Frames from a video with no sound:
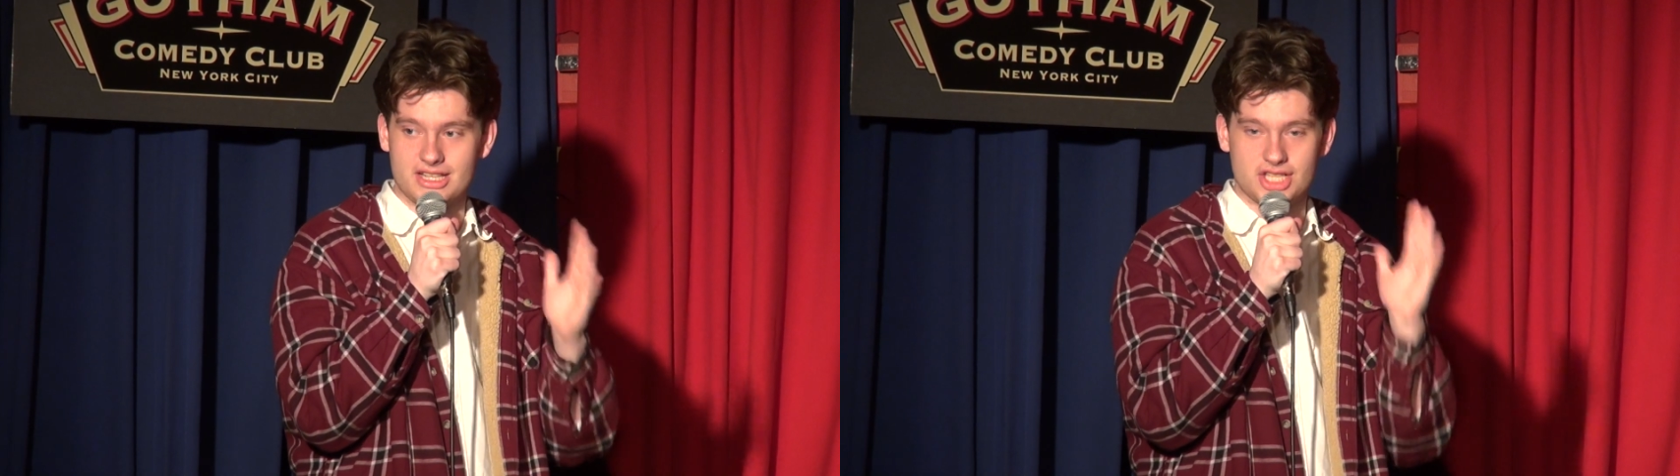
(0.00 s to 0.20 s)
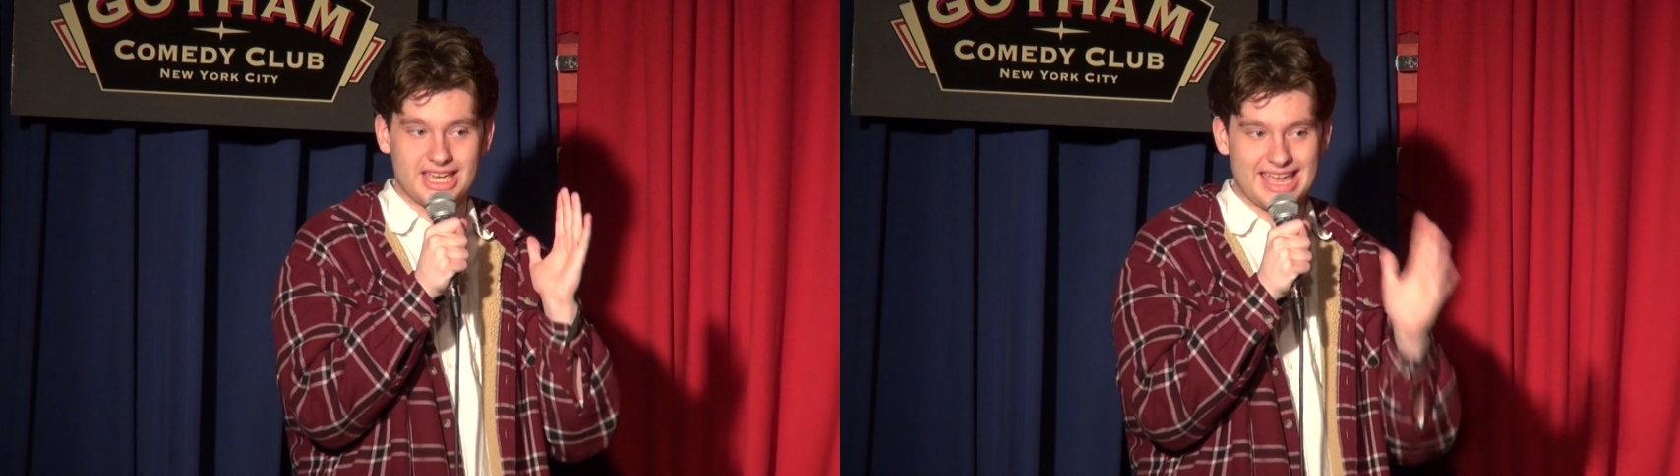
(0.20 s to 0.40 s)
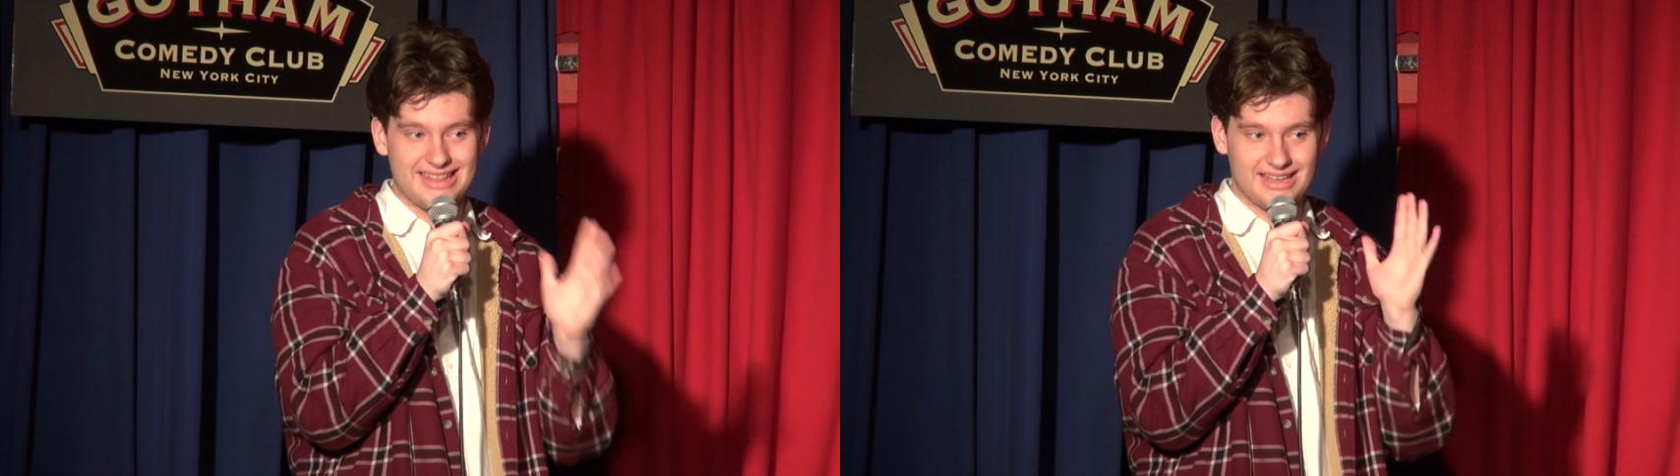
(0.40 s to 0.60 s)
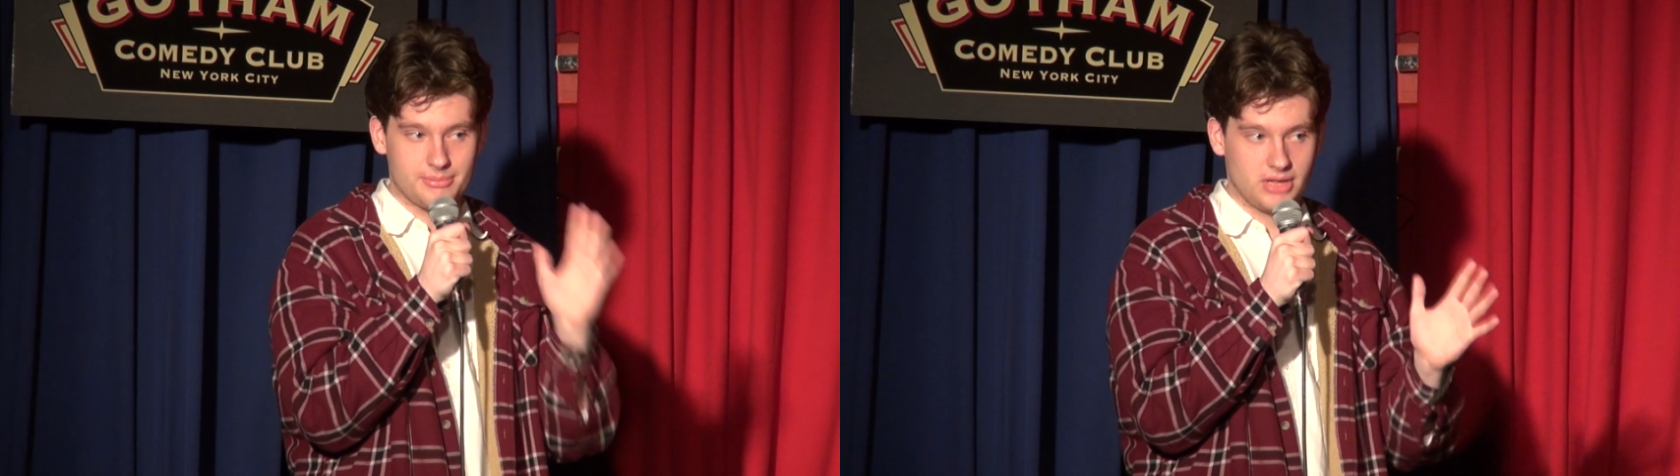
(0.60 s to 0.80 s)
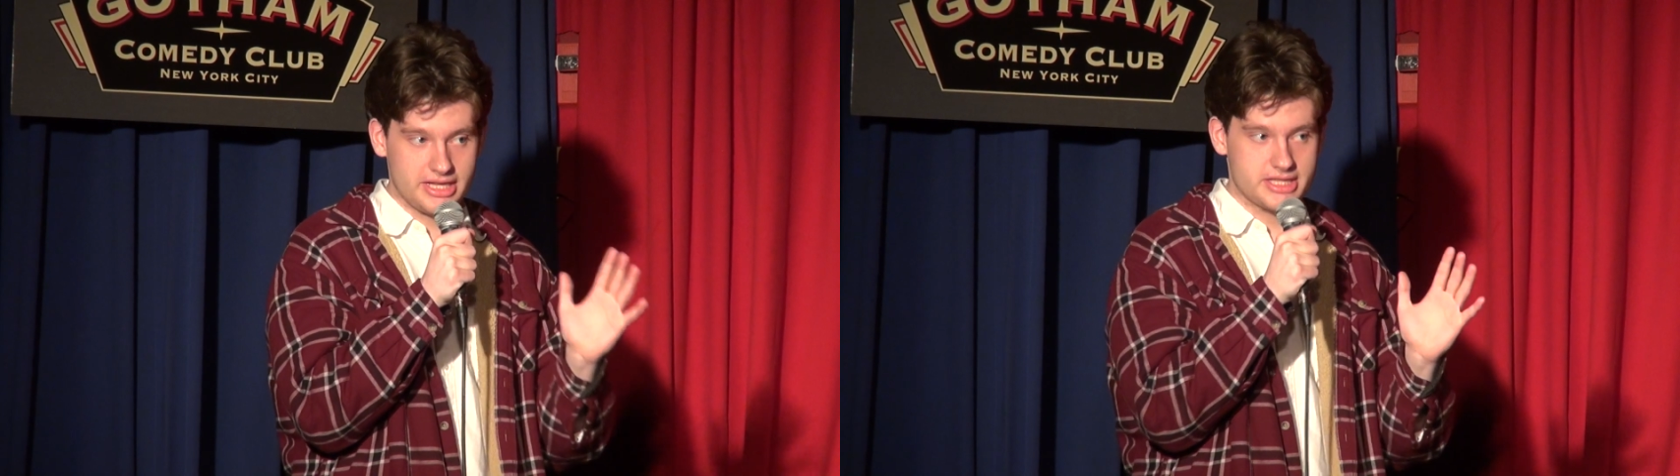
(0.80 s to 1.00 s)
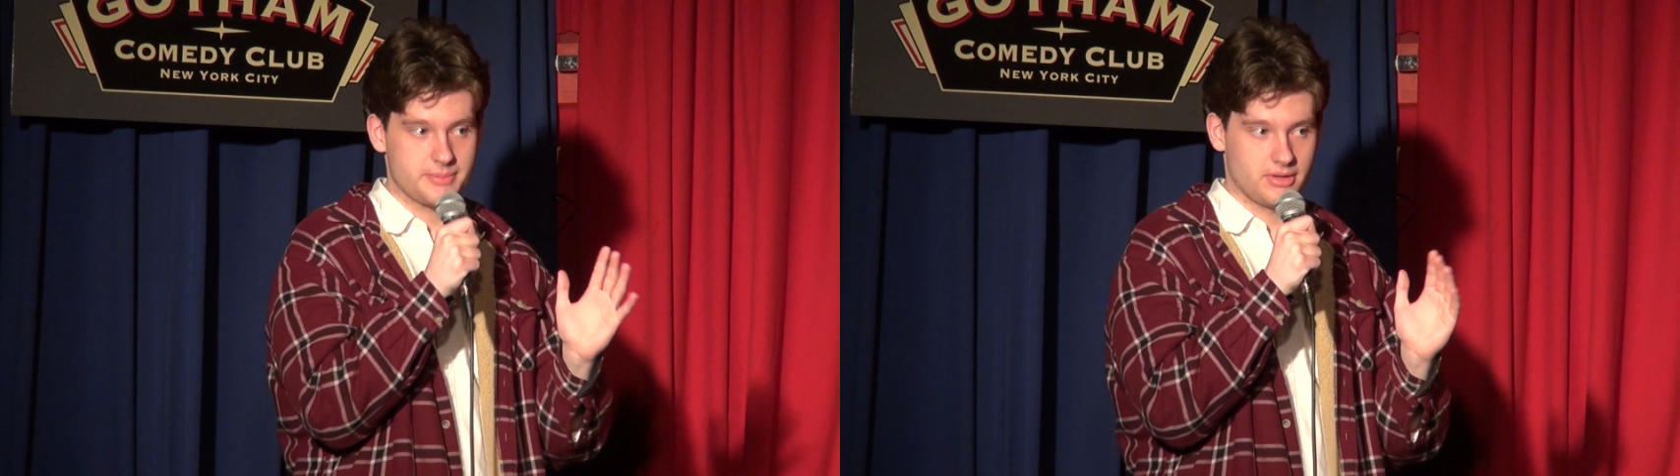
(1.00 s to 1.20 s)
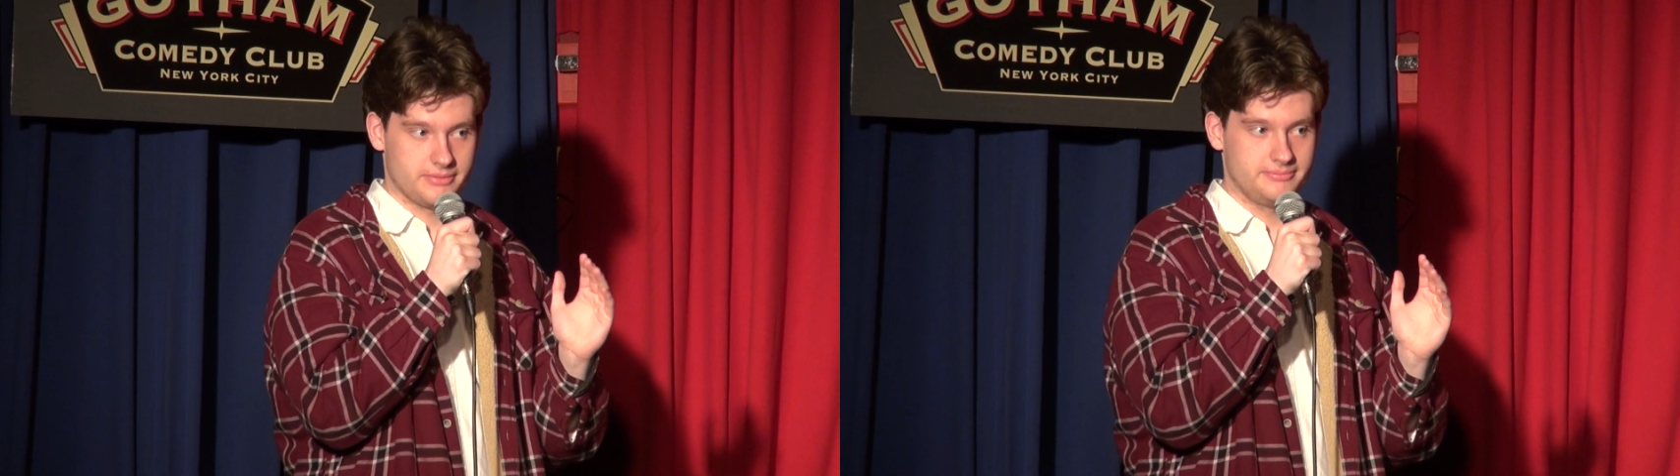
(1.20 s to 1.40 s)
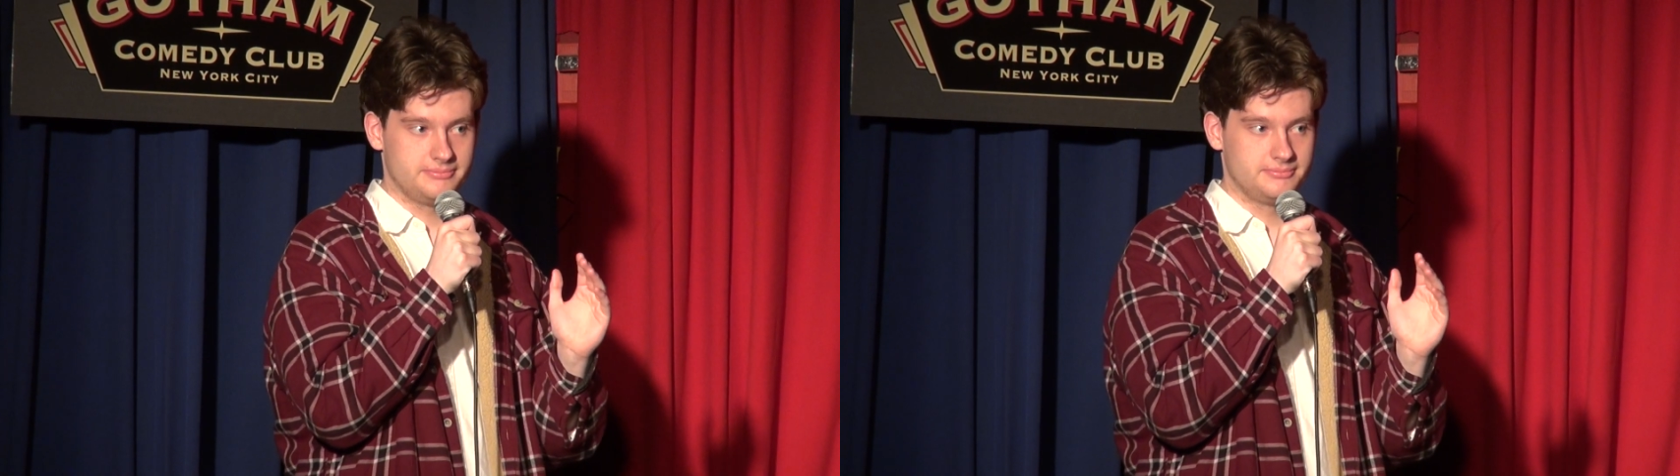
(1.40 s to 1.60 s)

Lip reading: a gigantic blind spot.